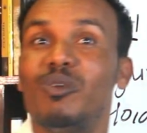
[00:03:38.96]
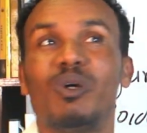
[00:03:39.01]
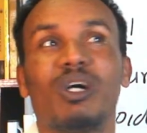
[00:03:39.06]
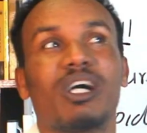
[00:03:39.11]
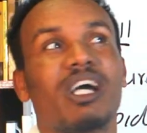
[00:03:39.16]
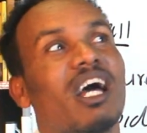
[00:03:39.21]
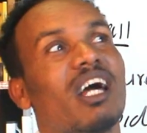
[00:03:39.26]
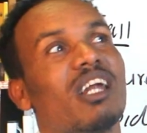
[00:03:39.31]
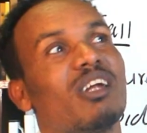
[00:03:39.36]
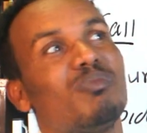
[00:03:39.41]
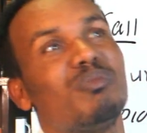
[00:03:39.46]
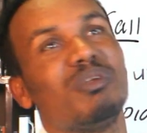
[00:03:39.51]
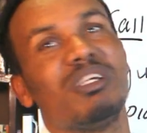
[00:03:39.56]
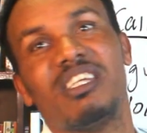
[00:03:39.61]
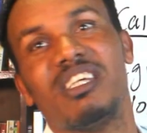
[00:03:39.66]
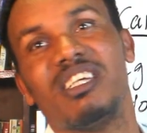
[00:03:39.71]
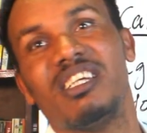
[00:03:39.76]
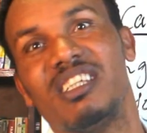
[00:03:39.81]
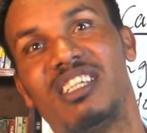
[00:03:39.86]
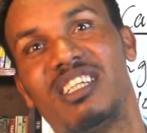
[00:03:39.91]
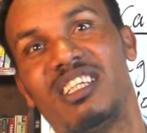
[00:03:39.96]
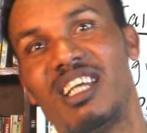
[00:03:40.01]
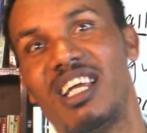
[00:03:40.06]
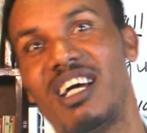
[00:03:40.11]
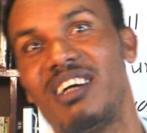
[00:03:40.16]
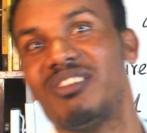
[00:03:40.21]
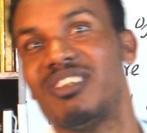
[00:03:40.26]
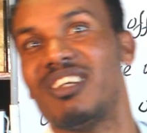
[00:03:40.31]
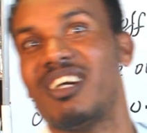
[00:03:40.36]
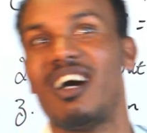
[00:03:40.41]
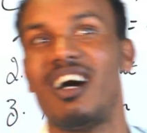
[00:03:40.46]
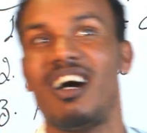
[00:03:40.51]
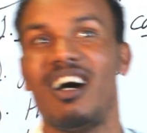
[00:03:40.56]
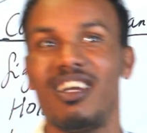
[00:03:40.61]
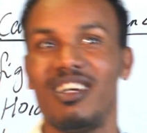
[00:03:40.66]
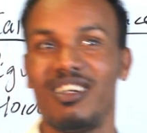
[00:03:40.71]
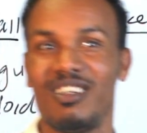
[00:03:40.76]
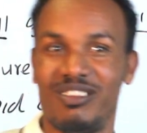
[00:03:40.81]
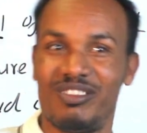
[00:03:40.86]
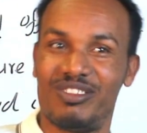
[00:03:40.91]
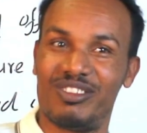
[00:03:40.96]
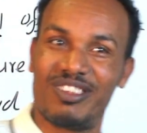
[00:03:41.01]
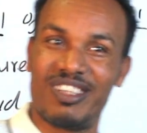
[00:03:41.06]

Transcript: what kind of meeting do you love to call off,